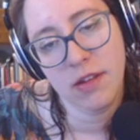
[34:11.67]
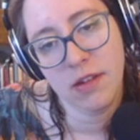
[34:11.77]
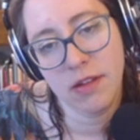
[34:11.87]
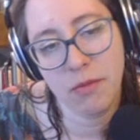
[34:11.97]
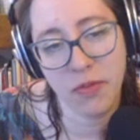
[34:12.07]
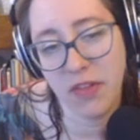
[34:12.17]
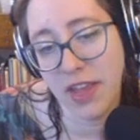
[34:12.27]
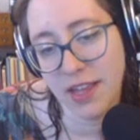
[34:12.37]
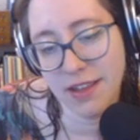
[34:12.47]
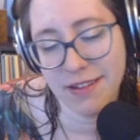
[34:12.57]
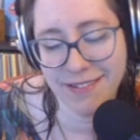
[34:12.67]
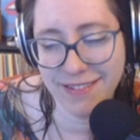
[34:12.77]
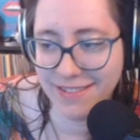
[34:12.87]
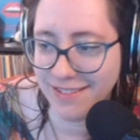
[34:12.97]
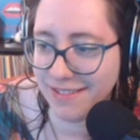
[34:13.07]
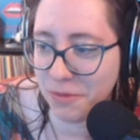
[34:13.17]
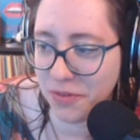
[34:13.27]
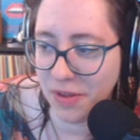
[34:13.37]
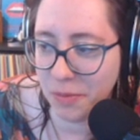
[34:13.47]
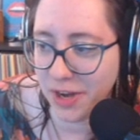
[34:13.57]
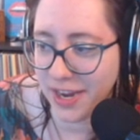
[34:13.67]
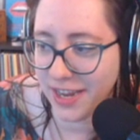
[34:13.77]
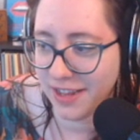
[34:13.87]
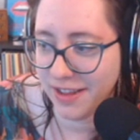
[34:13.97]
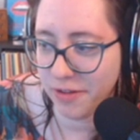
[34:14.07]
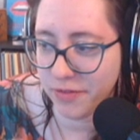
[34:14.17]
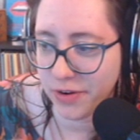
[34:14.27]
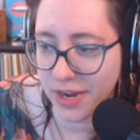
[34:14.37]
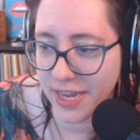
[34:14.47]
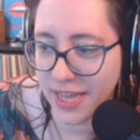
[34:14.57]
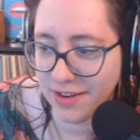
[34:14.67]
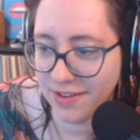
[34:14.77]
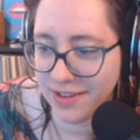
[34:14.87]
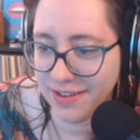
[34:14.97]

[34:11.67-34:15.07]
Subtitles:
We'll see. We'll see what I how far I get.